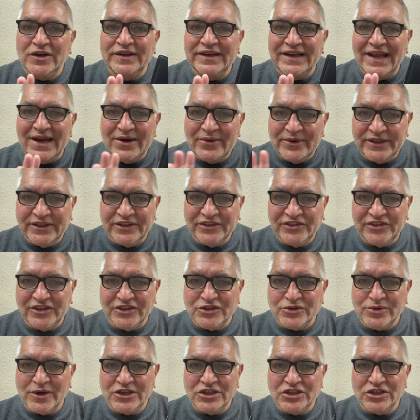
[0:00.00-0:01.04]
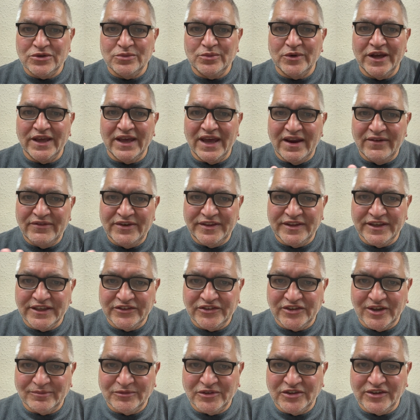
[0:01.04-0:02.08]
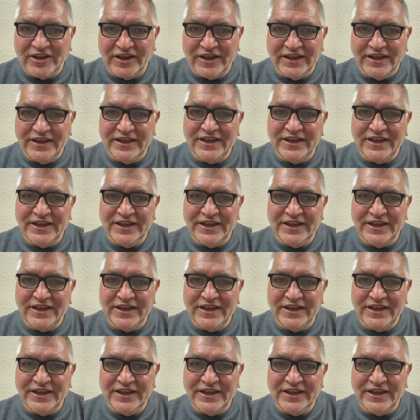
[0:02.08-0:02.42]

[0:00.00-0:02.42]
now in a situation where everything's up to date.